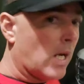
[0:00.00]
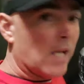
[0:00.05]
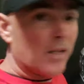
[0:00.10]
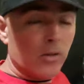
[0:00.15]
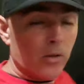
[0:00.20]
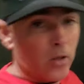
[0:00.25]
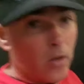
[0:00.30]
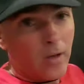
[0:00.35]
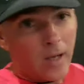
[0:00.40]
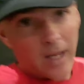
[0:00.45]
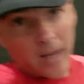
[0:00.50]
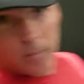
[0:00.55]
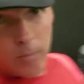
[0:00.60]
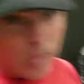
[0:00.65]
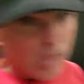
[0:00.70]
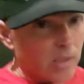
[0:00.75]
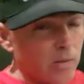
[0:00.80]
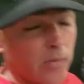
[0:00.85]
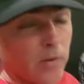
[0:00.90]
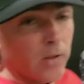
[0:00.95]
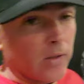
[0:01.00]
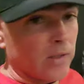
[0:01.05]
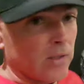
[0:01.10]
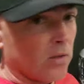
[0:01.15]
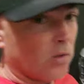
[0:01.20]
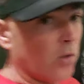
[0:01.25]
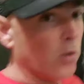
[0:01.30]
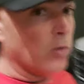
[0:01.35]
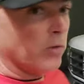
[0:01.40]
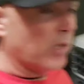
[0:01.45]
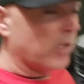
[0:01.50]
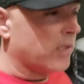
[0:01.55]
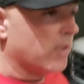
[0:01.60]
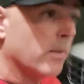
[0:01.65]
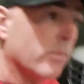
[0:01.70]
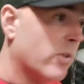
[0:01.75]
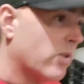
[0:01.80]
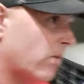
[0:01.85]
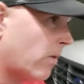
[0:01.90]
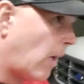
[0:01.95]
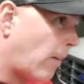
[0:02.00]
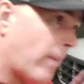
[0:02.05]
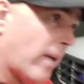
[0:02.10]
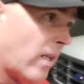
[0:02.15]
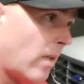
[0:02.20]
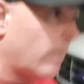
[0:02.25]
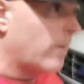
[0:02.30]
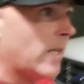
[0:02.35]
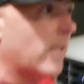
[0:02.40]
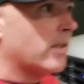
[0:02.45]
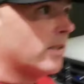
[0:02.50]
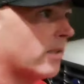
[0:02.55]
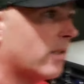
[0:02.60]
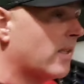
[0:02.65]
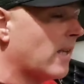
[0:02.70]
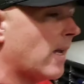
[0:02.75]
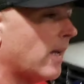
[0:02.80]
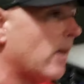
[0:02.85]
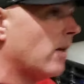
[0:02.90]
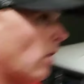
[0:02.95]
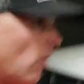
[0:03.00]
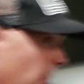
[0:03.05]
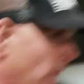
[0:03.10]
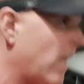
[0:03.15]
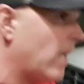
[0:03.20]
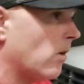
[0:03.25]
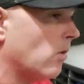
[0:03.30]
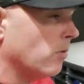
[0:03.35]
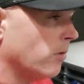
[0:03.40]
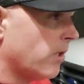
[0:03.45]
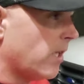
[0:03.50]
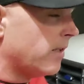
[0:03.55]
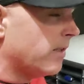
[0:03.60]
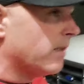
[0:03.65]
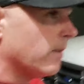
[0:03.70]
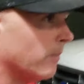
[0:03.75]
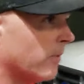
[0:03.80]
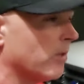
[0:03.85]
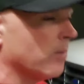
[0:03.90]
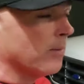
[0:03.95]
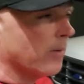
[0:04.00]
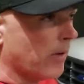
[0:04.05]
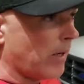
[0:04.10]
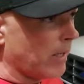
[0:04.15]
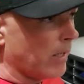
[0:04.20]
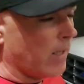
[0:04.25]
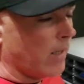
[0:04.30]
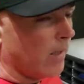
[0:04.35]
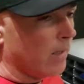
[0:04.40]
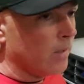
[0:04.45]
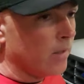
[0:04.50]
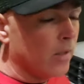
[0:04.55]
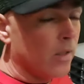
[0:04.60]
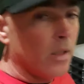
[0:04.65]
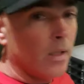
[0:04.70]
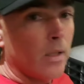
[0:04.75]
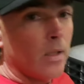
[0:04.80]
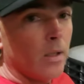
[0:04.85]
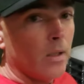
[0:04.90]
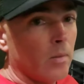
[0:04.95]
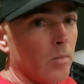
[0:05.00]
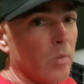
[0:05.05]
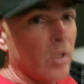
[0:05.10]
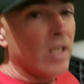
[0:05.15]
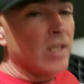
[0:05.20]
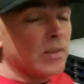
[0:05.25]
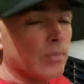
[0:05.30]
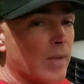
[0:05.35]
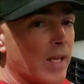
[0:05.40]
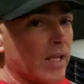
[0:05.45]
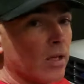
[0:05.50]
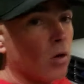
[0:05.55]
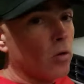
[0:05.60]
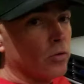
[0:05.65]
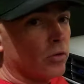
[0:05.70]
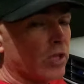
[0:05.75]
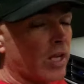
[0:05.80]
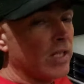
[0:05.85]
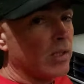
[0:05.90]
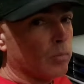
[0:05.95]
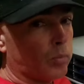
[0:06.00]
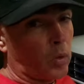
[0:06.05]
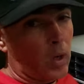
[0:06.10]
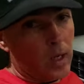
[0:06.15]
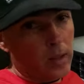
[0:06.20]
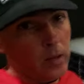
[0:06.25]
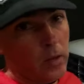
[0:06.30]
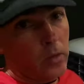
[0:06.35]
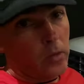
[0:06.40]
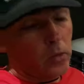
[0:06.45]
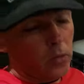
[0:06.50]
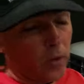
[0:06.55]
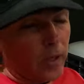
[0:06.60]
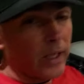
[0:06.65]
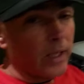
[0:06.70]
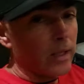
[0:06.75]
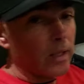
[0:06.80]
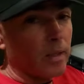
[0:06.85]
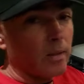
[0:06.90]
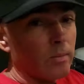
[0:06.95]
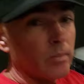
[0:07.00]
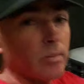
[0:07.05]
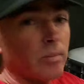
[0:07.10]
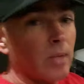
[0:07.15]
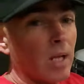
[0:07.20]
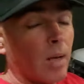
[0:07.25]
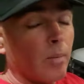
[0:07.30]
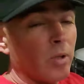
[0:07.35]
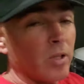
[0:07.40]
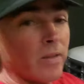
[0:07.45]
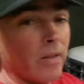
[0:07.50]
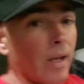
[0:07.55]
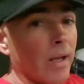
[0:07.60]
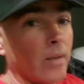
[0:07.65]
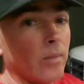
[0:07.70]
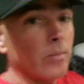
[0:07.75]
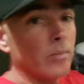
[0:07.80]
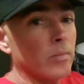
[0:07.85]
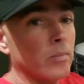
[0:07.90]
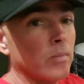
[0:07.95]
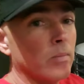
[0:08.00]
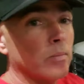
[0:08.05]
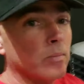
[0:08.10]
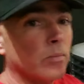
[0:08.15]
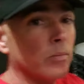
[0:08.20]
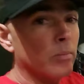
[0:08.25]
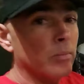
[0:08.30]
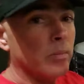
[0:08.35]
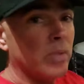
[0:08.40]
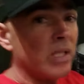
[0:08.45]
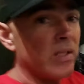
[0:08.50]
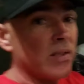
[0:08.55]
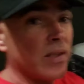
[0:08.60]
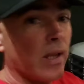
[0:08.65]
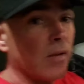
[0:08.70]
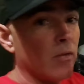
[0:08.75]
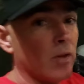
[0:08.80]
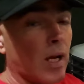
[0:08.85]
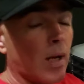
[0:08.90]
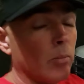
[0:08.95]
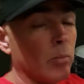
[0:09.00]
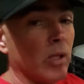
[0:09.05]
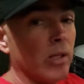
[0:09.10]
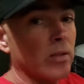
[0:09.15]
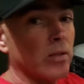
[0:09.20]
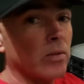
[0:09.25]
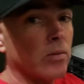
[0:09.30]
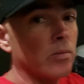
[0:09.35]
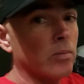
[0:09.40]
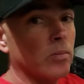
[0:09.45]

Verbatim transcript: I don't know. I have mixed feelings on O.J. Simpson. So I'm not going to make say, oh, make O.J. Simpson great. Let's make O.J.'s Bronco great. How about that? Reset.